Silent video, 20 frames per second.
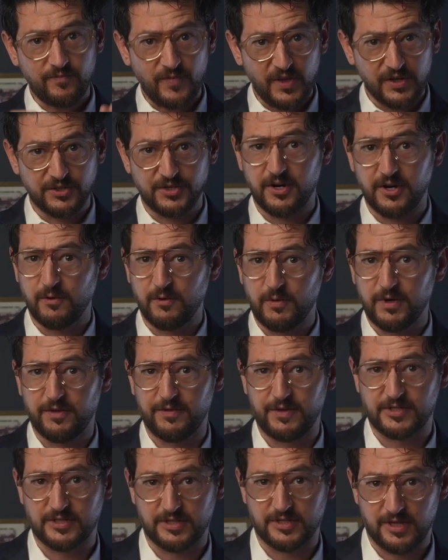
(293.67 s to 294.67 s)
during one of
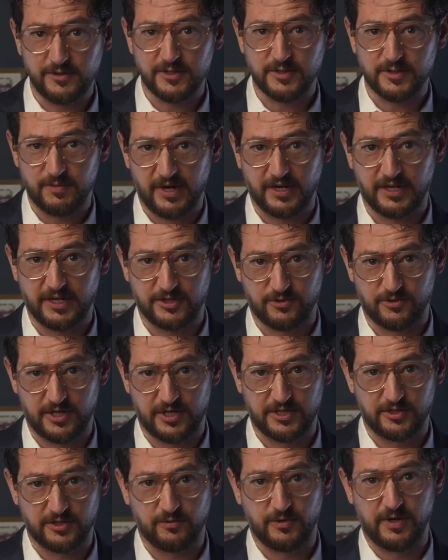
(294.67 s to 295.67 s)
the slowest market
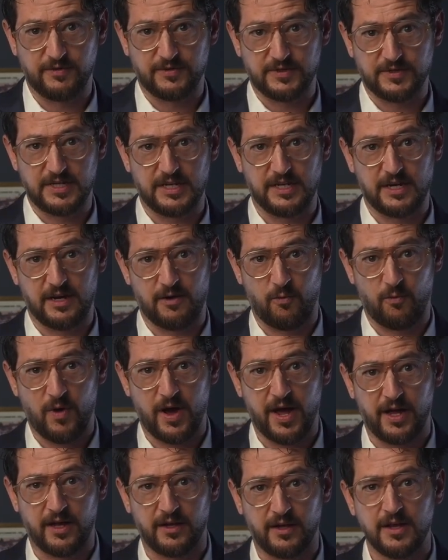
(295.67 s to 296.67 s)
stretches we have seen in a
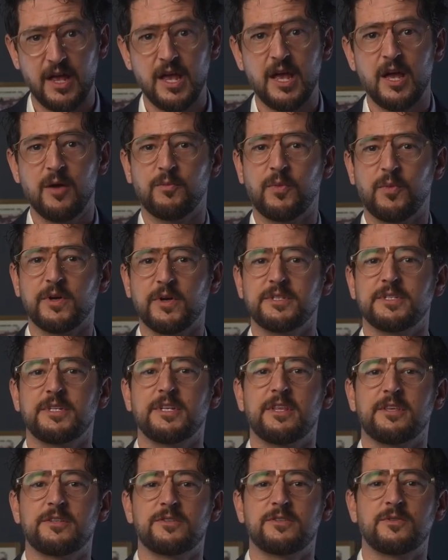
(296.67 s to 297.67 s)
while points to
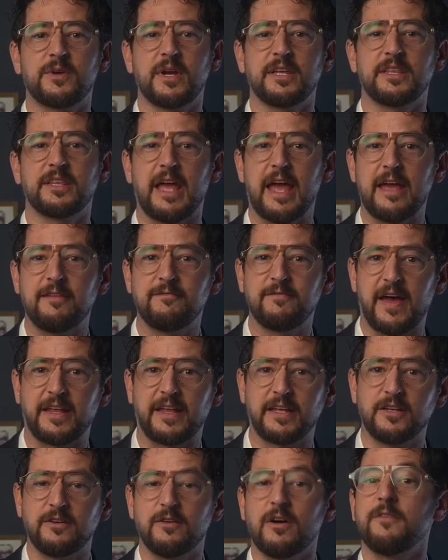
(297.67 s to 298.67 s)
the strength and
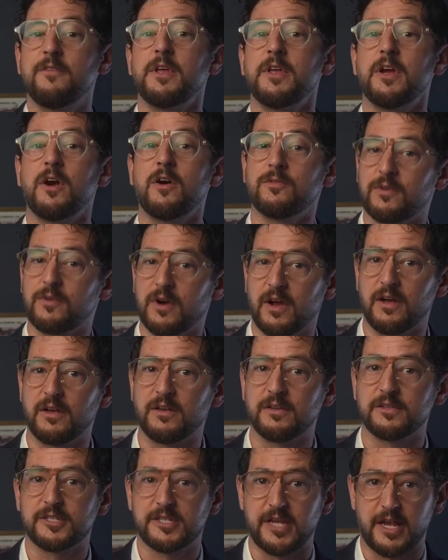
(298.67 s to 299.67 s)
value of the overall
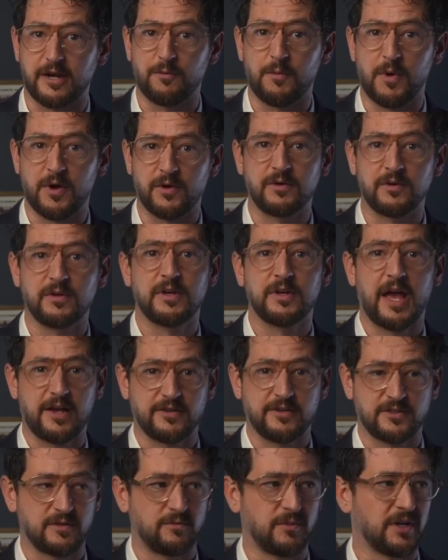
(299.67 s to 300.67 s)
San Ramon
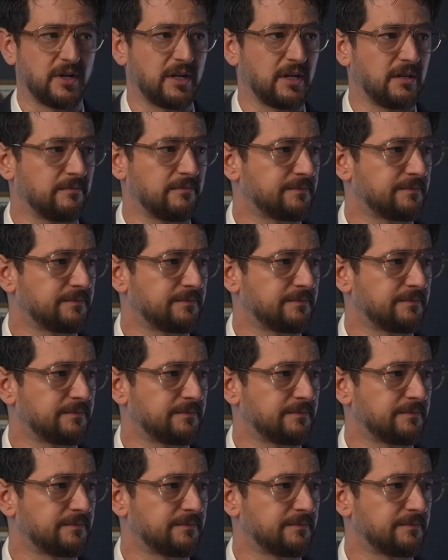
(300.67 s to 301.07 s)
housing market.